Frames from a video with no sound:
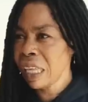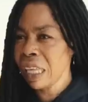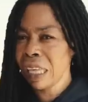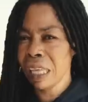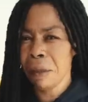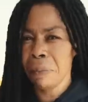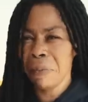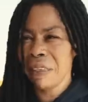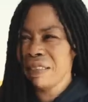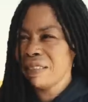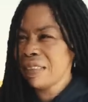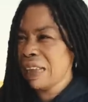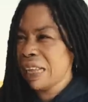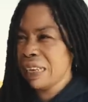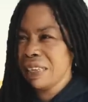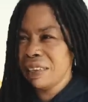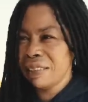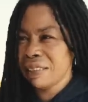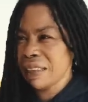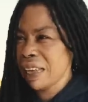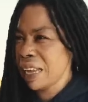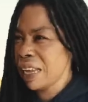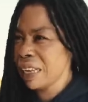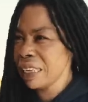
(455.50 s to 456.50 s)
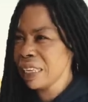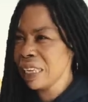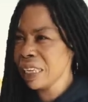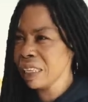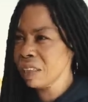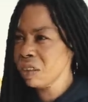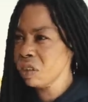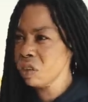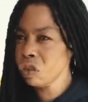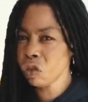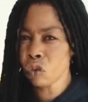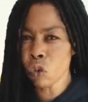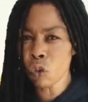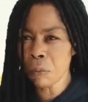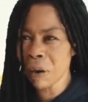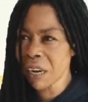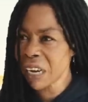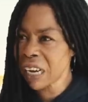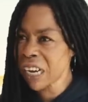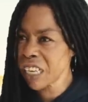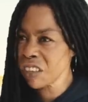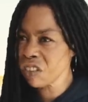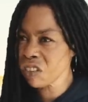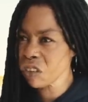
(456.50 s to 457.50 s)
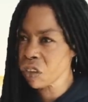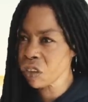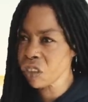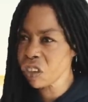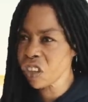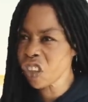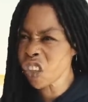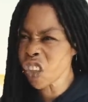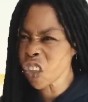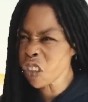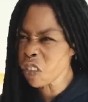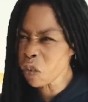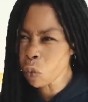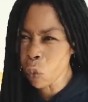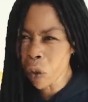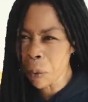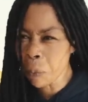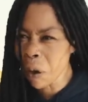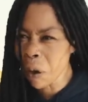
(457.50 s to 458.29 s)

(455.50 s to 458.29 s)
he means all this and all that. True, my God, true. You know, see where I'm